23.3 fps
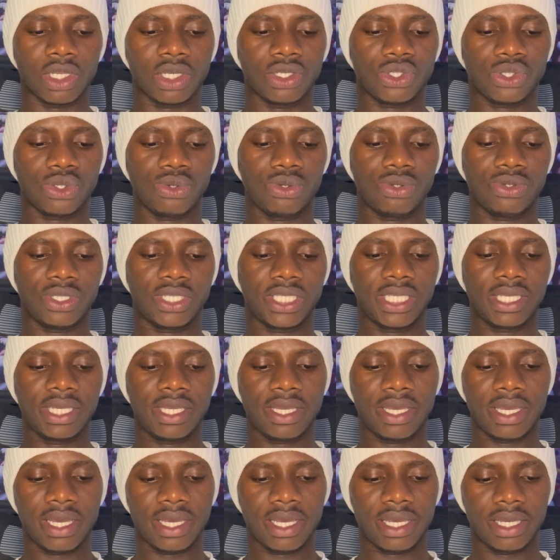So you see
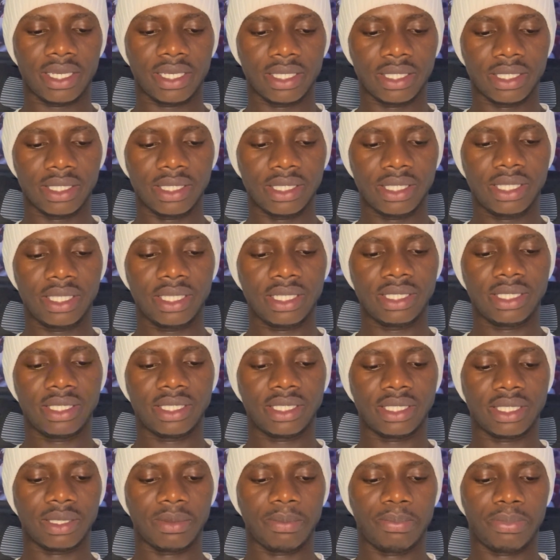here,
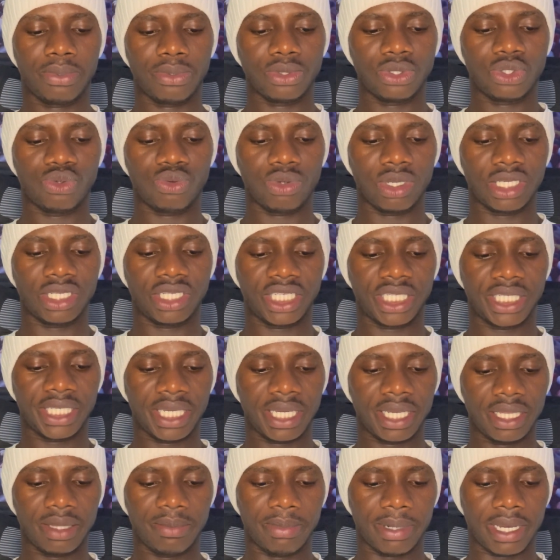this post was
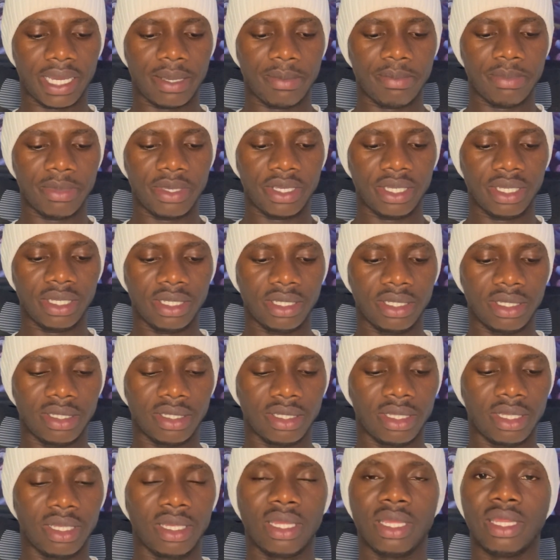shared by me
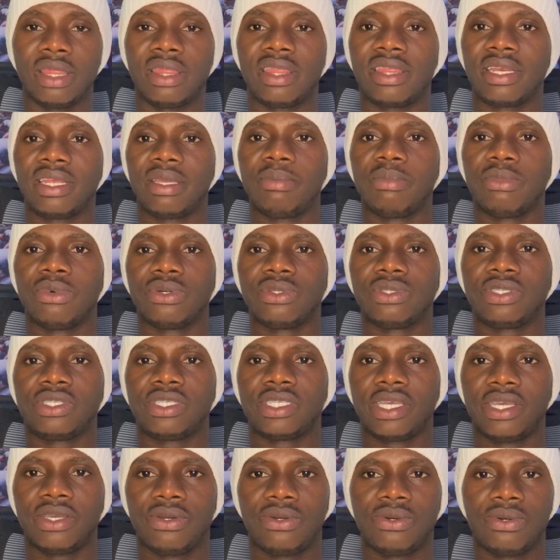3
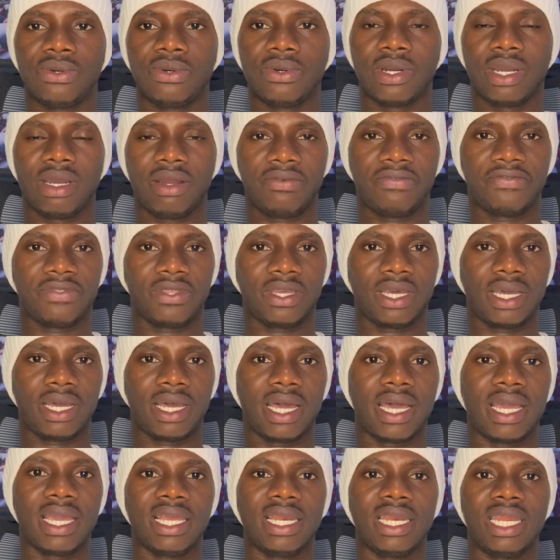months ago after
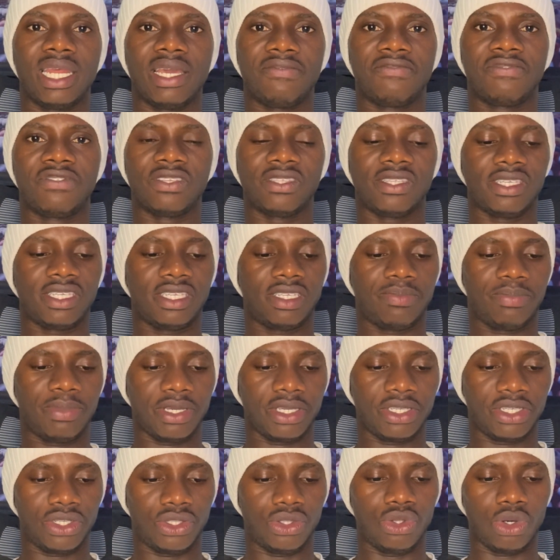I left this
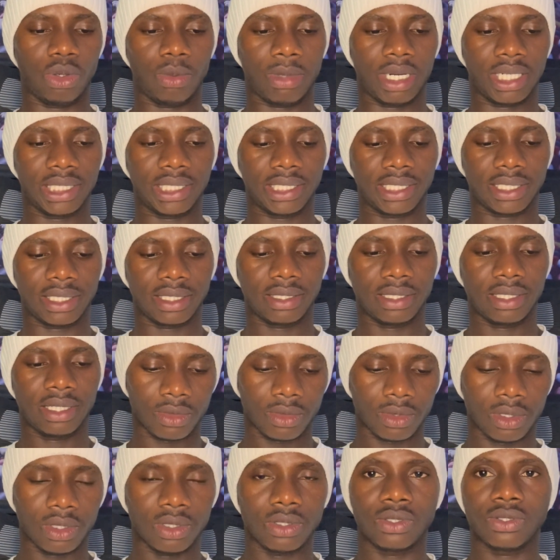page dormant.
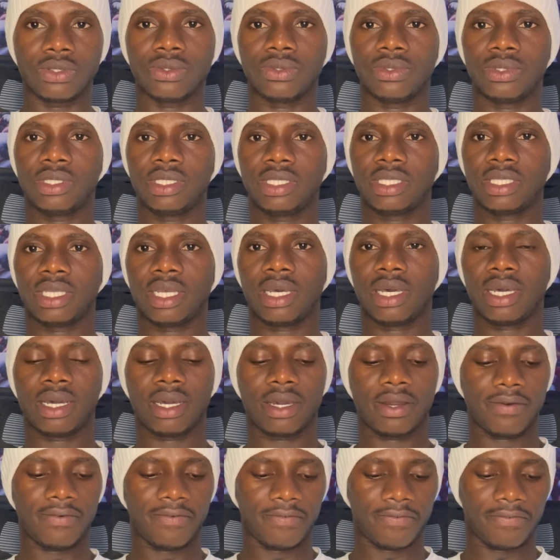So these
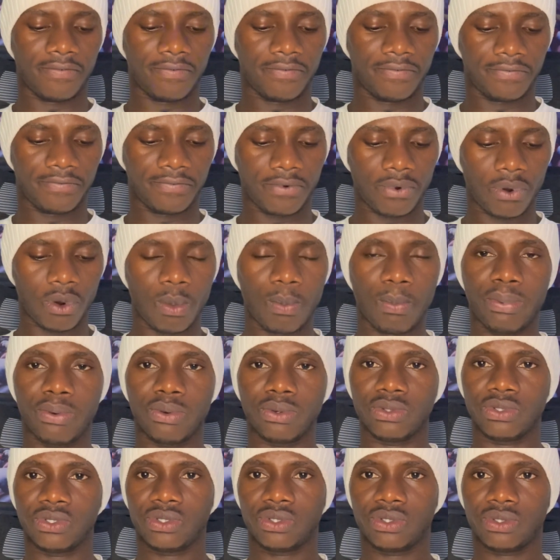are 4
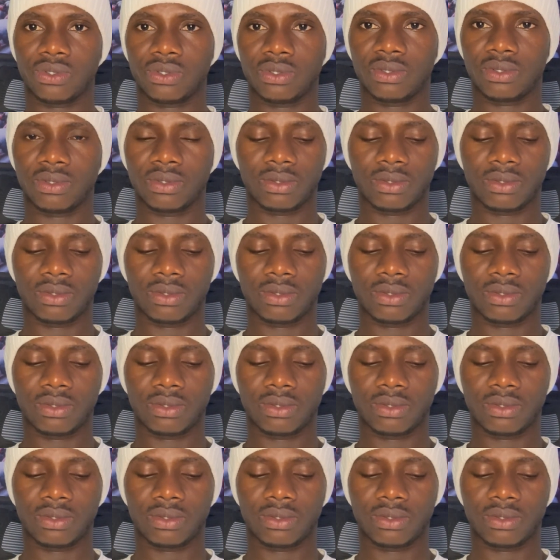posts.